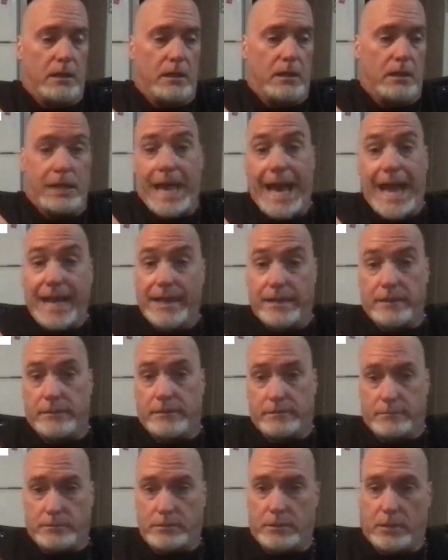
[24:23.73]
Latin
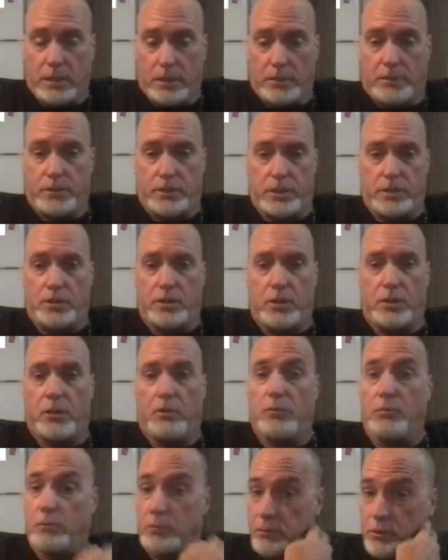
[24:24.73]
countries, you
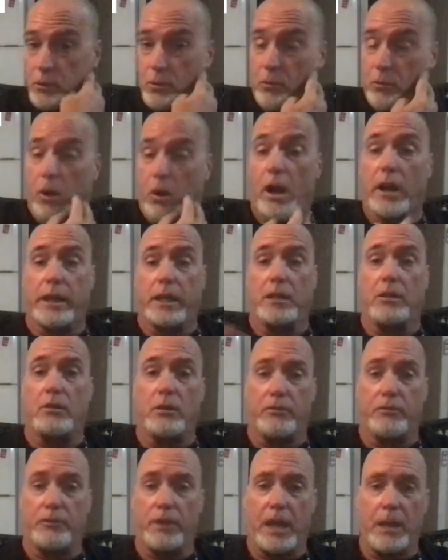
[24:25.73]
know, you'll walk into a
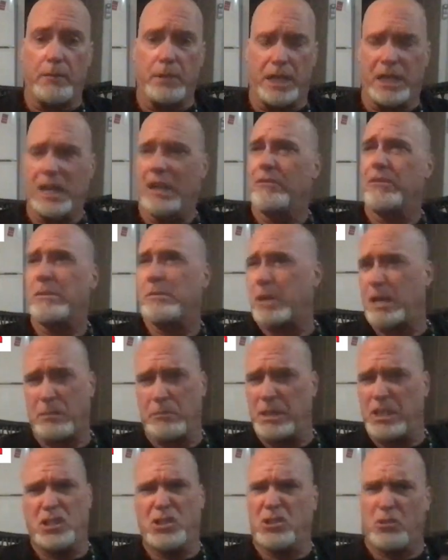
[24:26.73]
family and everybody would be
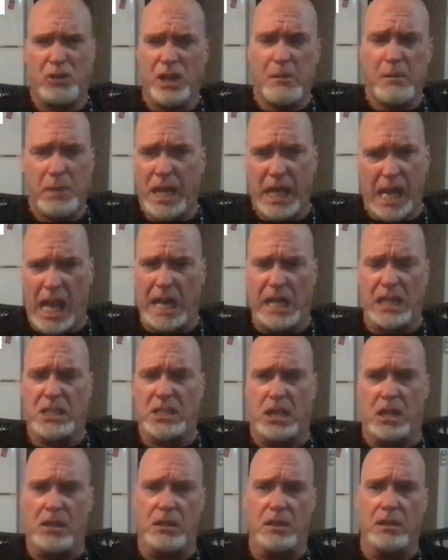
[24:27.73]
screaming at each
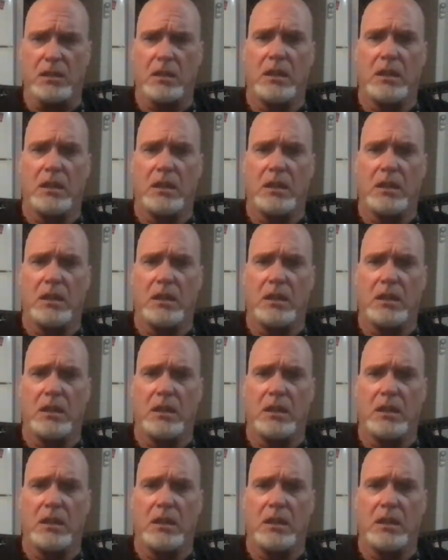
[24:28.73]
other,